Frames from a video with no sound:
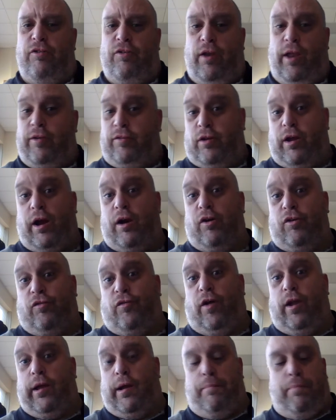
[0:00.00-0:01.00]
Unless the car is
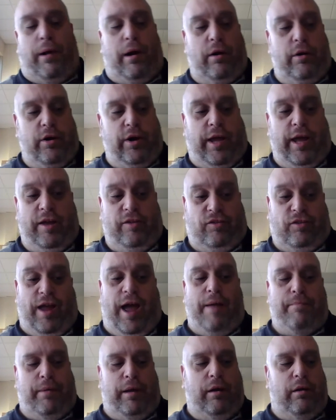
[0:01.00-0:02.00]
falling apart and you can't
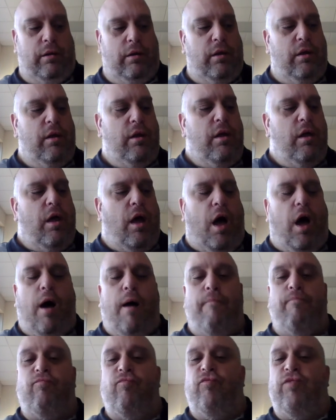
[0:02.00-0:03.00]
stop it.
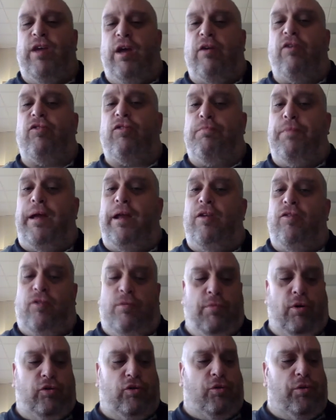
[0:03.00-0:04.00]
Vehicle speed is the
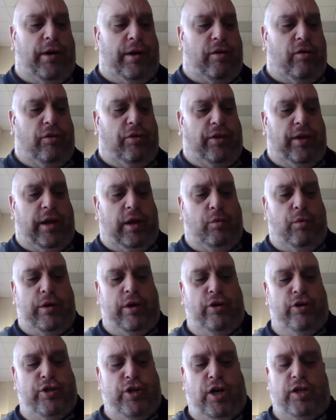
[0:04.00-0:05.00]
most critical thing when
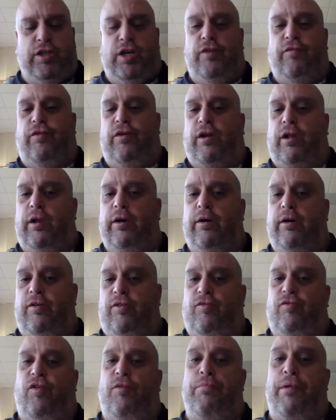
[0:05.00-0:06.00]
you're judging for
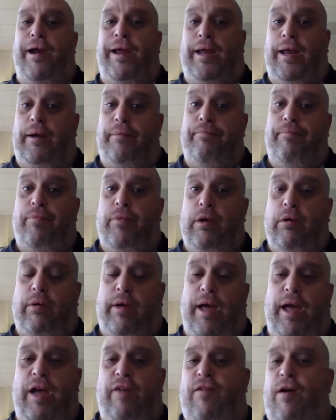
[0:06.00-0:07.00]
clearance for braking.
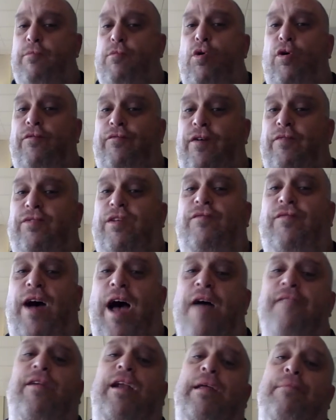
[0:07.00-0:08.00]
Okay, if I'm going
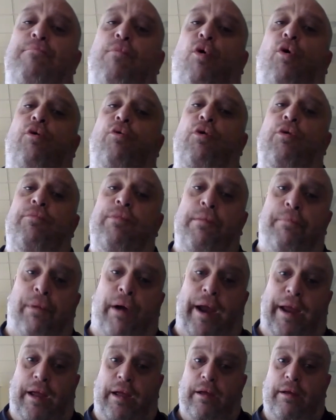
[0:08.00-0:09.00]
55, I need more room to
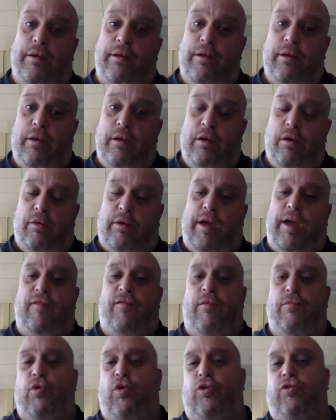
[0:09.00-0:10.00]
brake. Okay, if
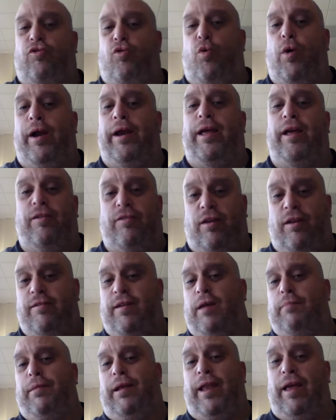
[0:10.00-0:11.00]
I'm going 20, it's going to
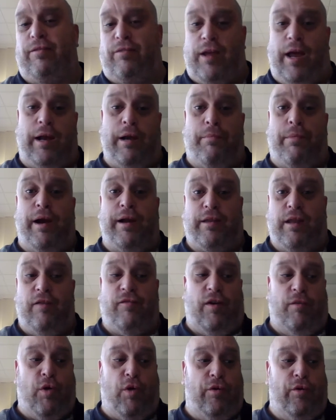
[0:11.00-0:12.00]
take me less time to brake than if
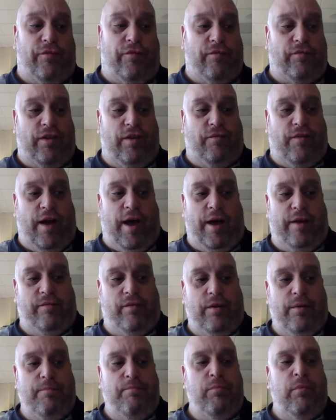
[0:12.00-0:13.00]
I'm going 55.
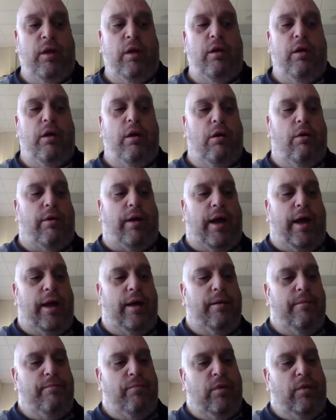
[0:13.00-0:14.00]
Okay.